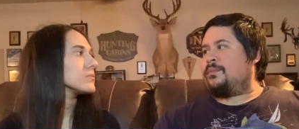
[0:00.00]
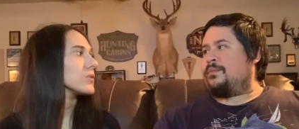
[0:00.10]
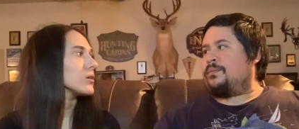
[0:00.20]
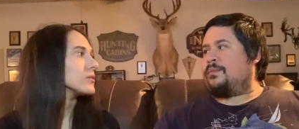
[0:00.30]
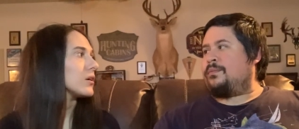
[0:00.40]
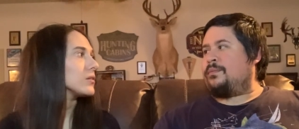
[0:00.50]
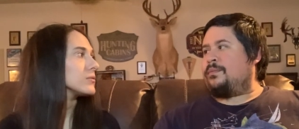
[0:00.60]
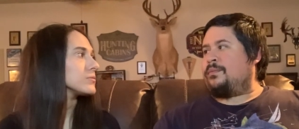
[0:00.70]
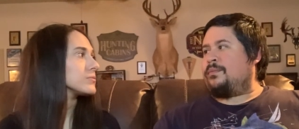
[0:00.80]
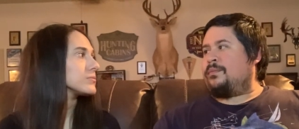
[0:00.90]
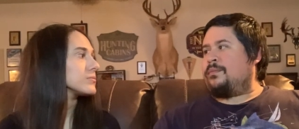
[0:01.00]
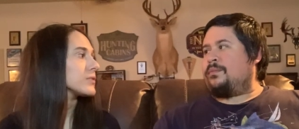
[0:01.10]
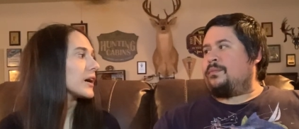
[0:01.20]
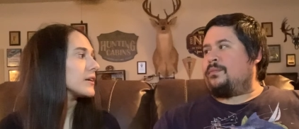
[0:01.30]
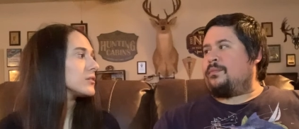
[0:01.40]
Speaker 1: all of
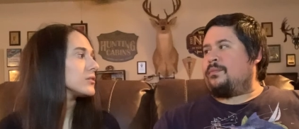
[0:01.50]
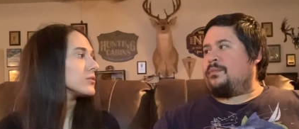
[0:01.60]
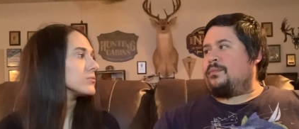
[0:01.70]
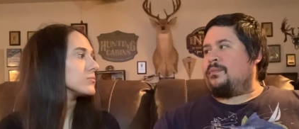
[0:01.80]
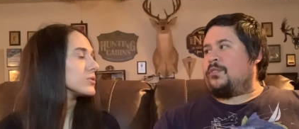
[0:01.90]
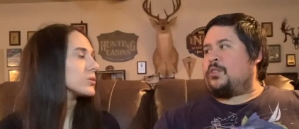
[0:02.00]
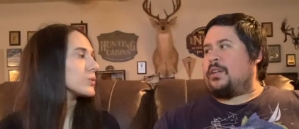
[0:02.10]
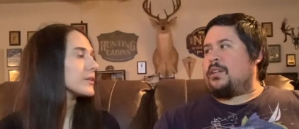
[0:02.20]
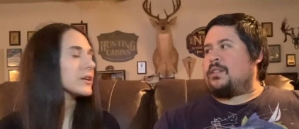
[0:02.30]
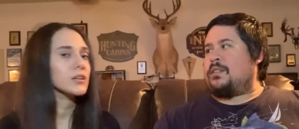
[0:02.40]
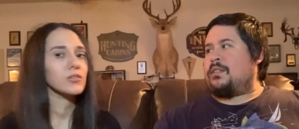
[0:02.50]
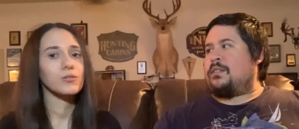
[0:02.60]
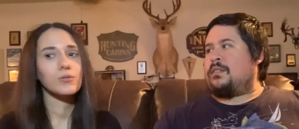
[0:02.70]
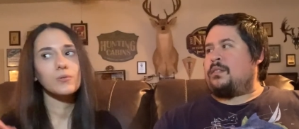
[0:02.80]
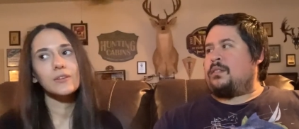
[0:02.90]
that, you know,
Speaker 2: what they can
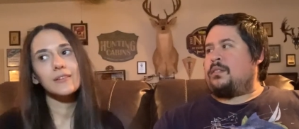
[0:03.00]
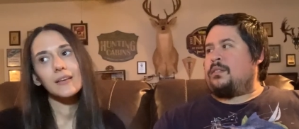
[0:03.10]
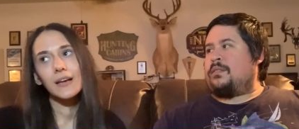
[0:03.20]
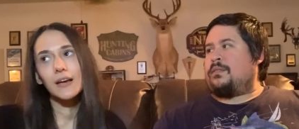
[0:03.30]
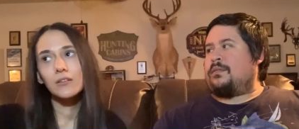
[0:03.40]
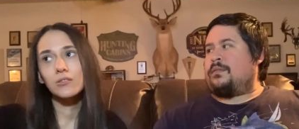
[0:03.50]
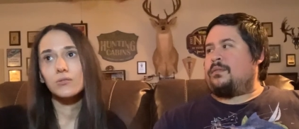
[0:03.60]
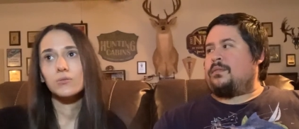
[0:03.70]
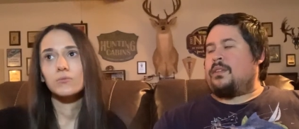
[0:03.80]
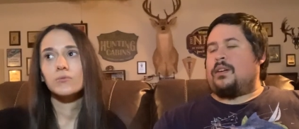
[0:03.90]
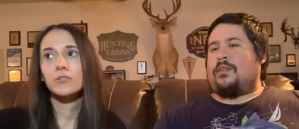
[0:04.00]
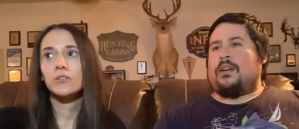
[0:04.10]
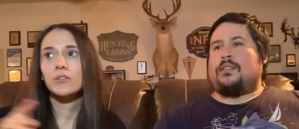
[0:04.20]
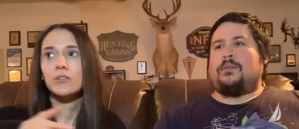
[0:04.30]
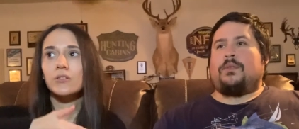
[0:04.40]
do, what they can't do. Yeah, I
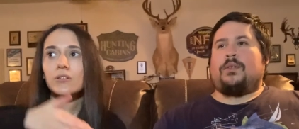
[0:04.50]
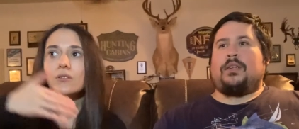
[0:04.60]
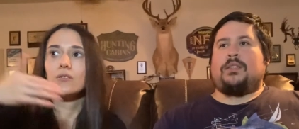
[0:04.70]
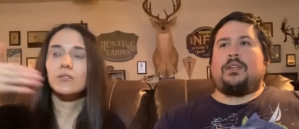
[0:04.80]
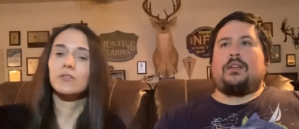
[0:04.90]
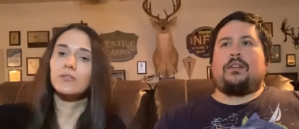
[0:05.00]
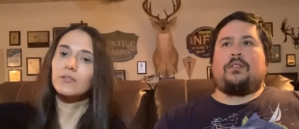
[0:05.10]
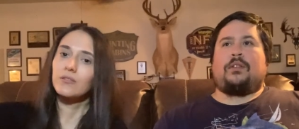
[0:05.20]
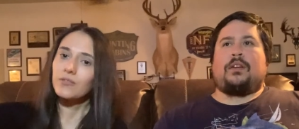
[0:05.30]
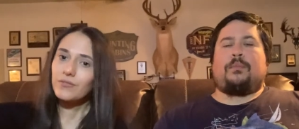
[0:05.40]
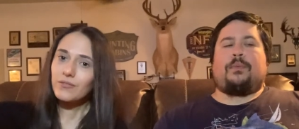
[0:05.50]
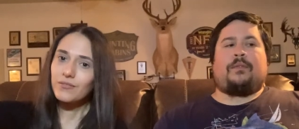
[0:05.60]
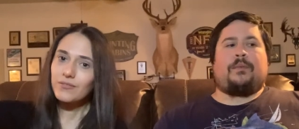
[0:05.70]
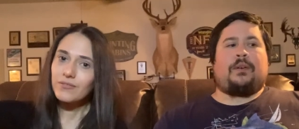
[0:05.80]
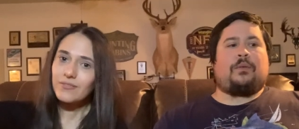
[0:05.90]
got some tricks. I gotta go get them from
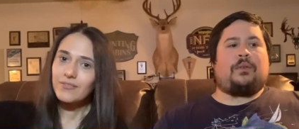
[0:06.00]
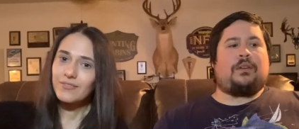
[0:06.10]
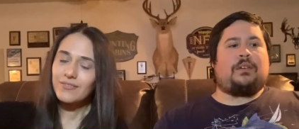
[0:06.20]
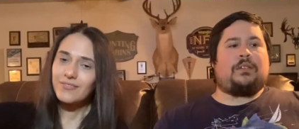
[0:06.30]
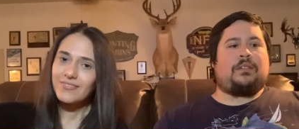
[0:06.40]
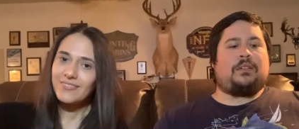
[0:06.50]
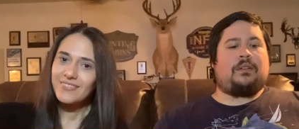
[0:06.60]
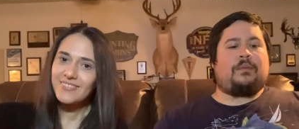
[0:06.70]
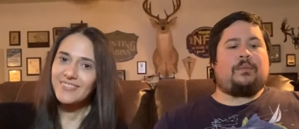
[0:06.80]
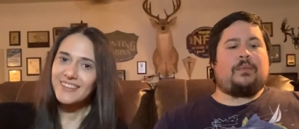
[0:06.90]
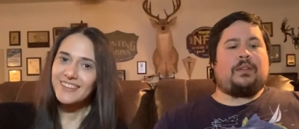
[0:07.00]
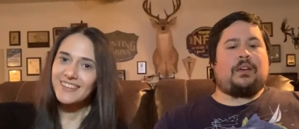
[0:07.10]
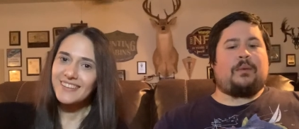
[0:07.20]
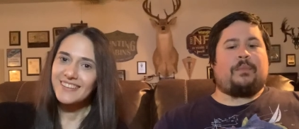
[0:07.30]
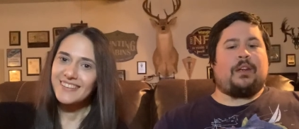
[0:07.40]
the corners and stuff. I mean, they
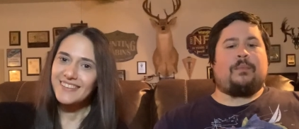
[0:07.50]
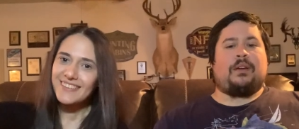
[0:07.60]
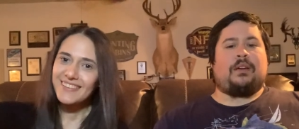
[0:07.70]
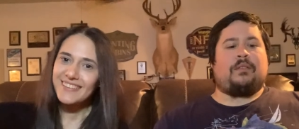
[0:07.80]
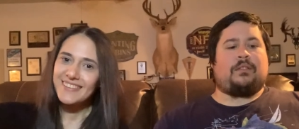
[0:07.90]
gotta pay me anyways